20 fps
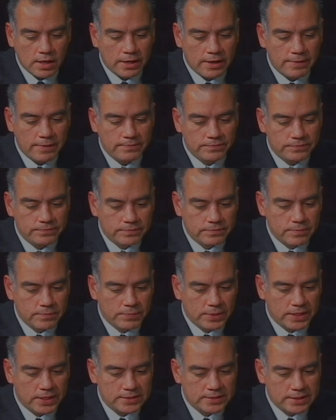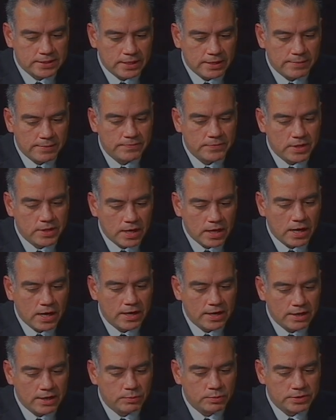um, but um,
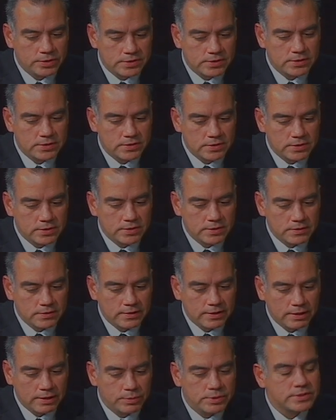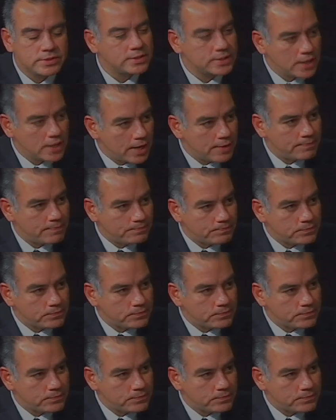it was it was the time.